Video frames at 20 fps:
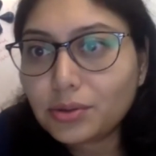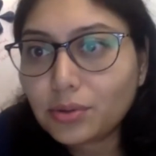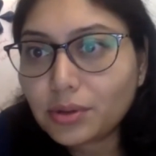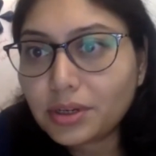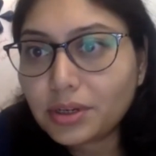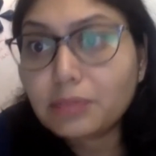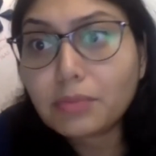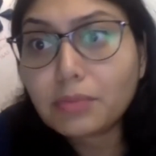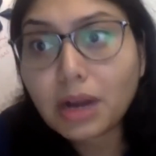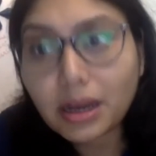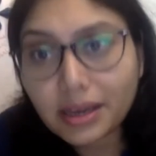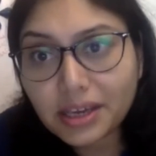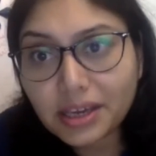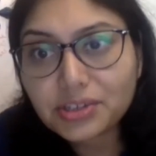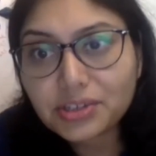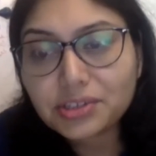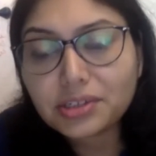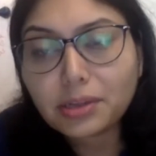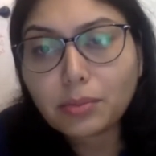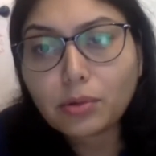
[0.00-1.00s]

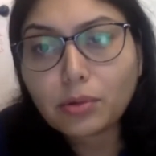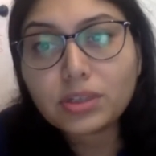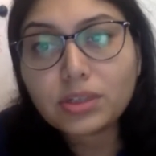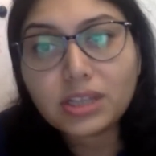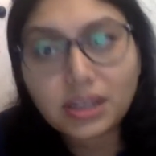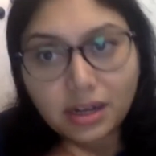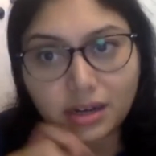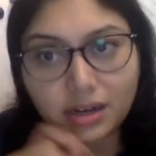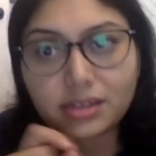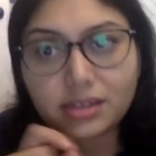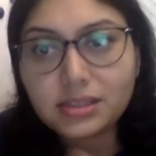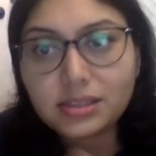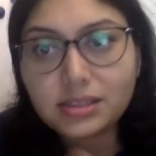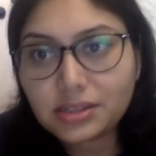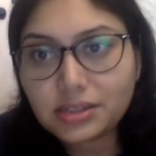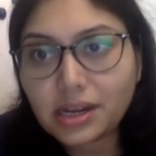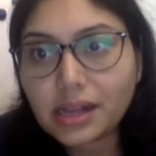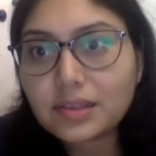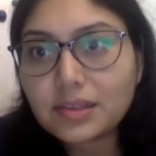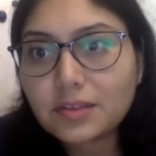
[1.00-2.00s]
demarcation about the clinical
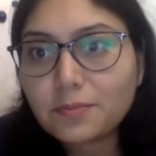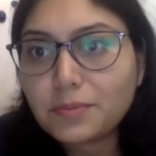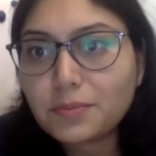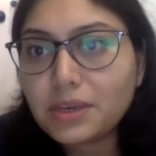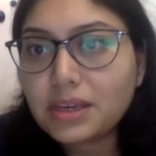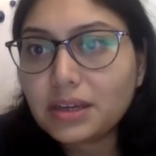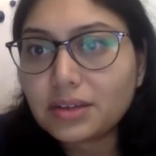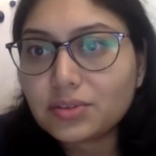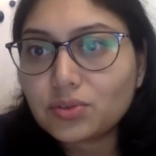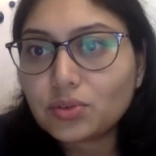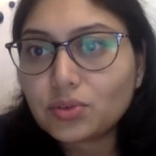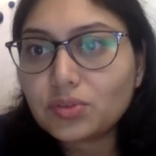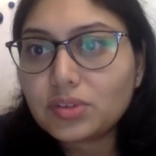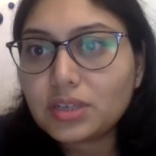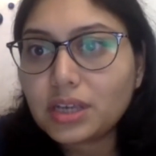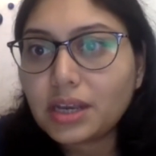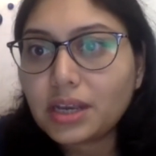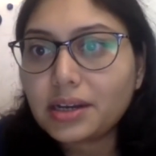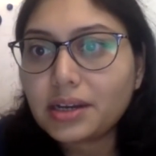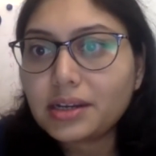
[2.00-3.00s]
trials. Being
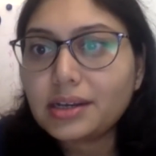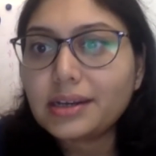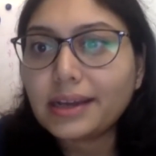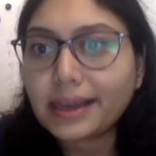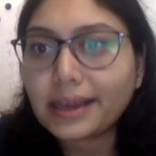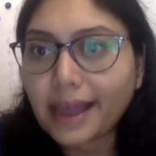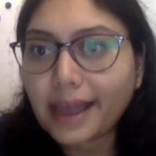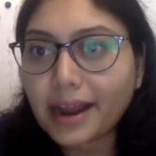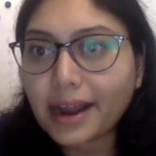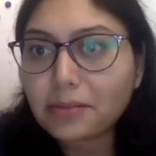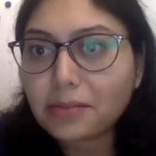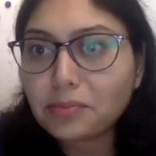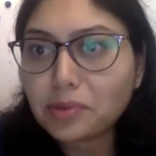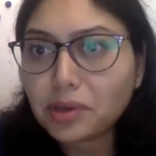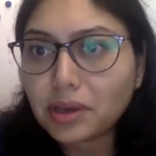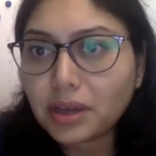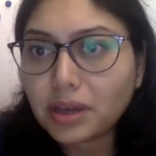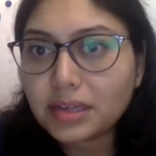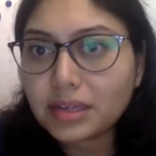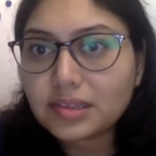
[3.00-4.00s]
associated in
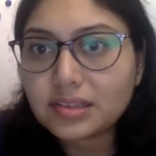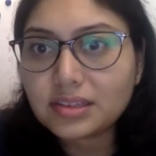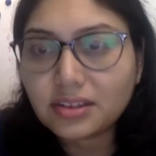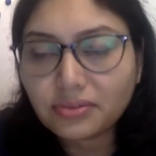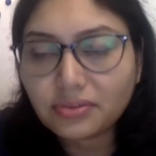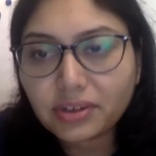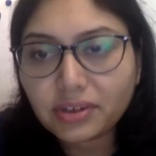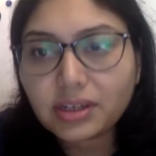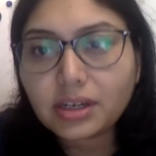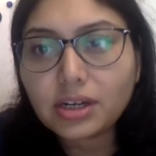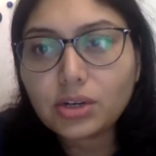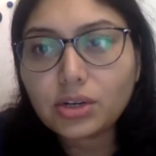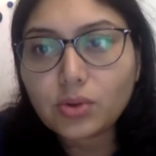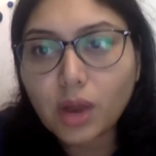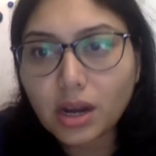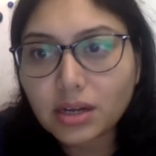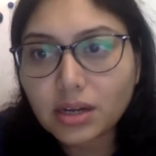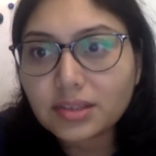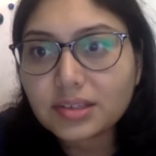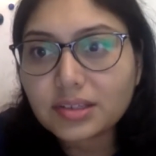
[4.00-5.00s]
academia, it's difficult to
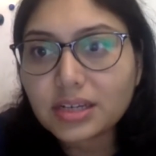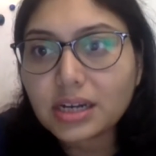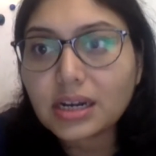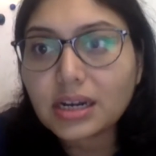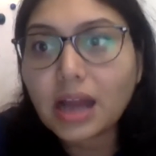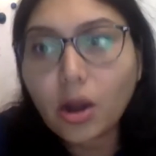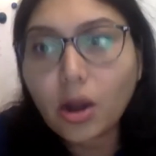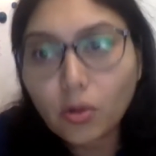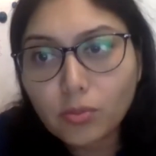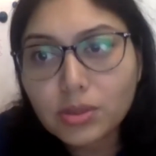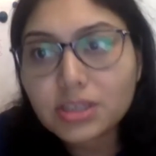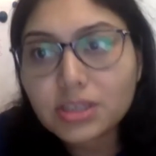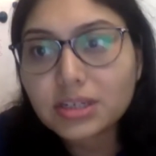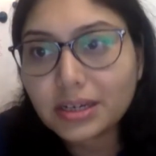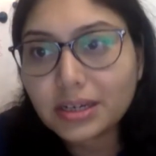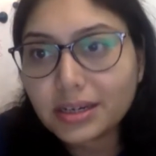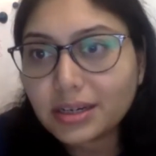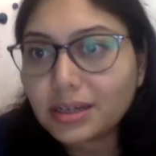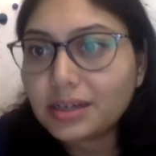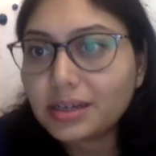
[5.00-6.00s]
understand how much
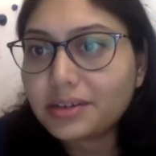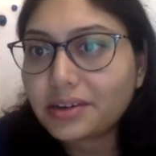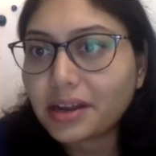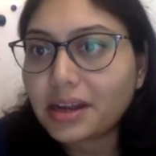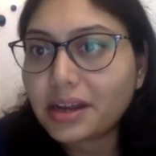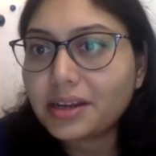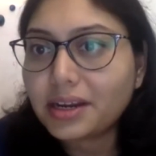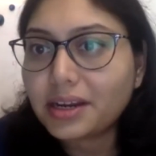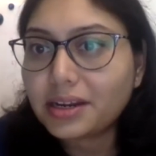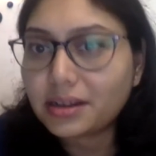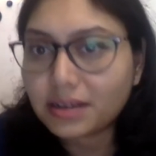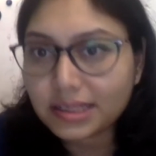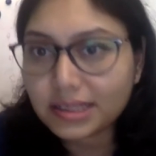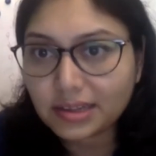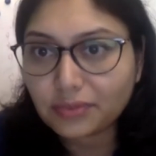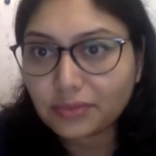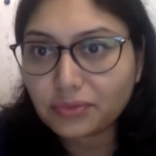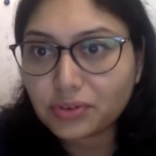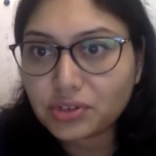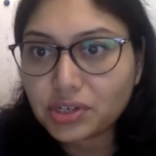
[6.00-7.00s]
clinical trial data are
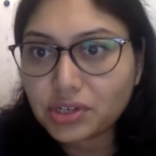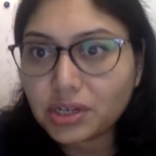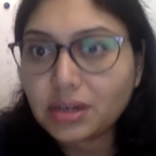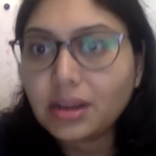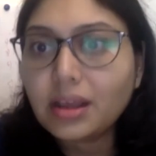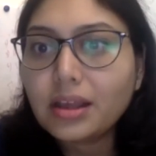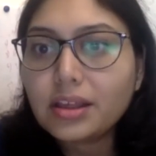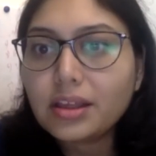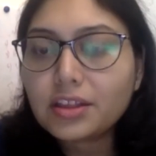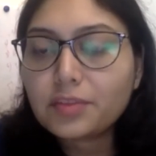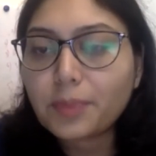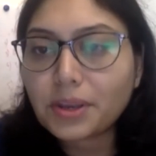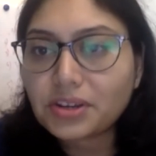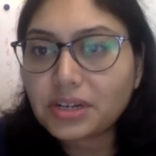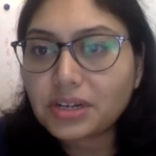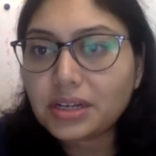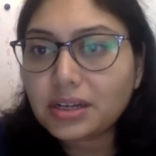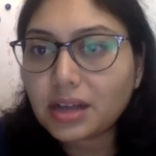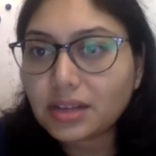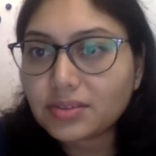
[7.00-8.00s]
sufficient,
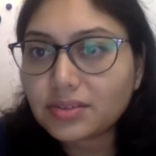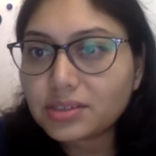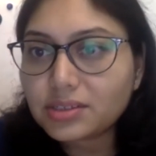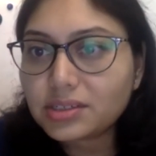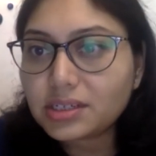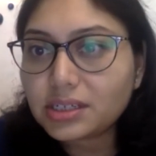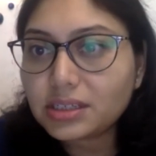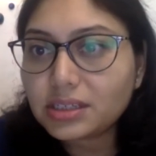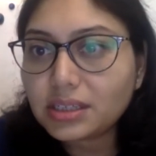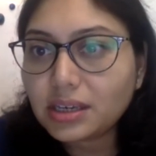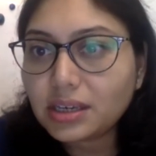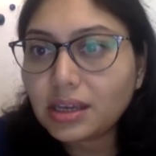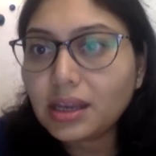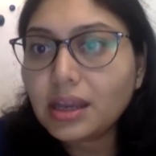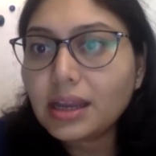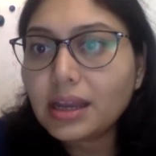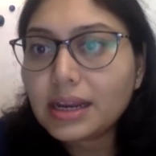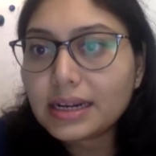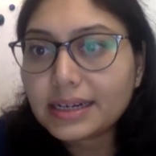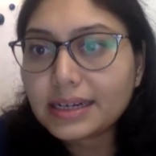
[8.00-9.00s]
especially considering the
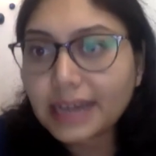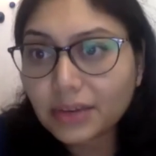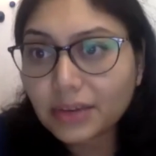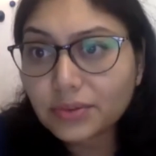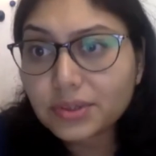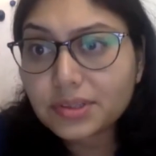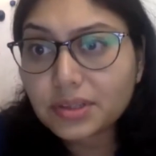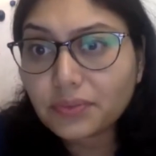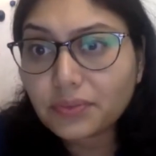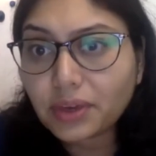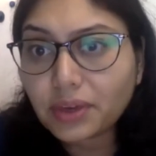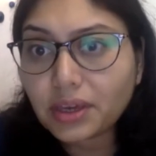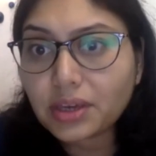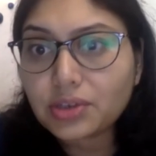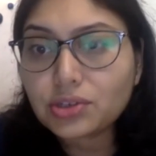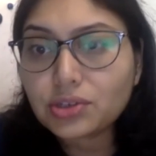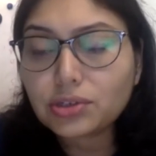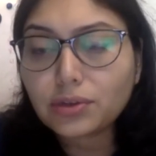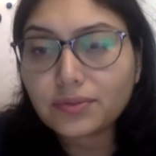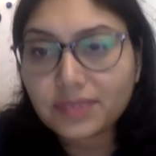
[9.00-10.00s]

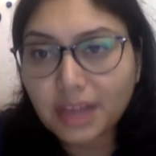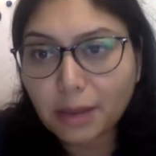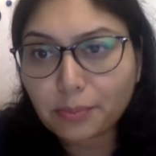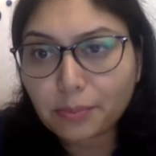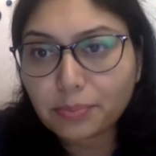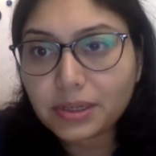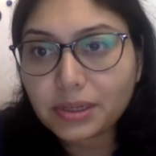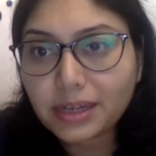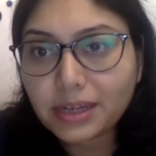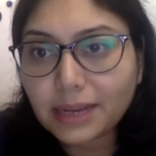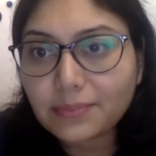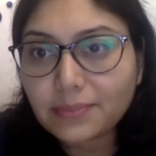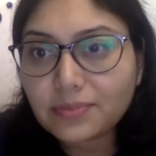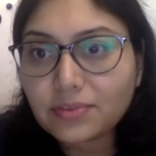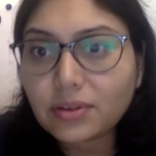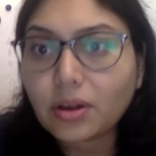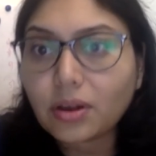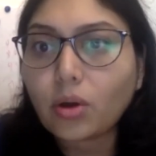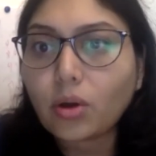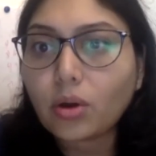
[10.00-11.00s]
diversification of sample types
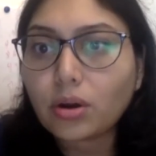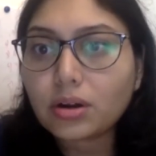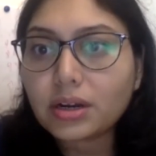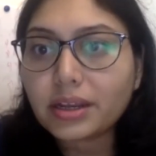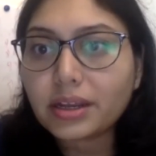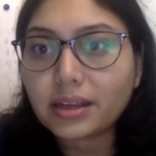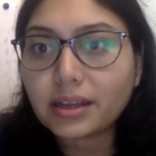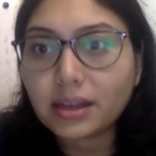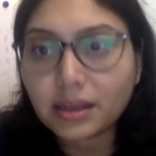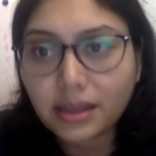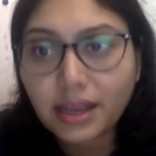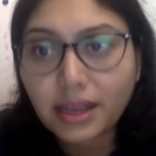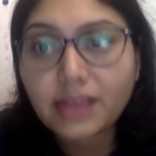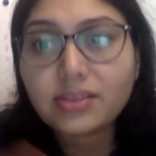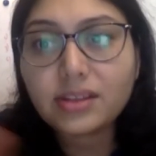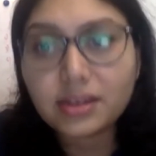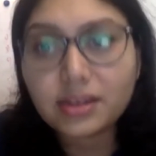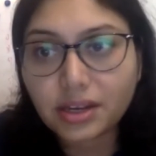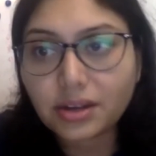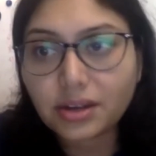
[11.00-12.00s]
or get
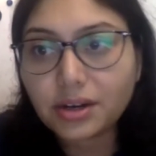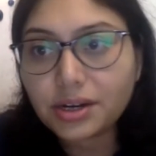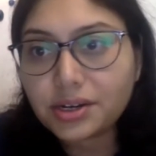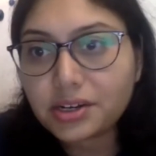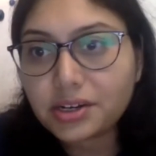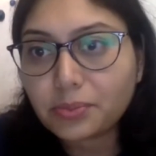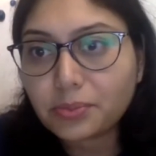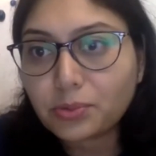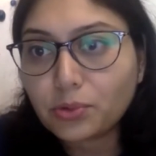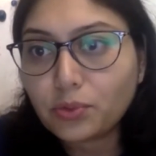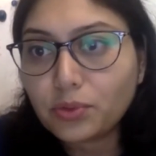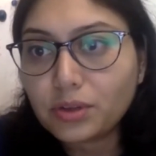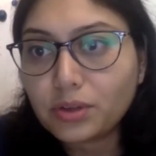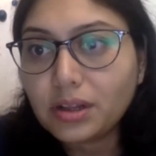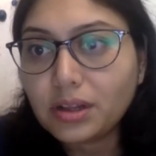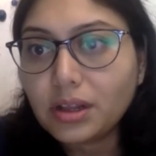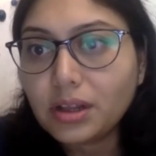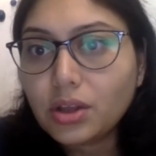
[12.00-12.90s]
the regulatory approval.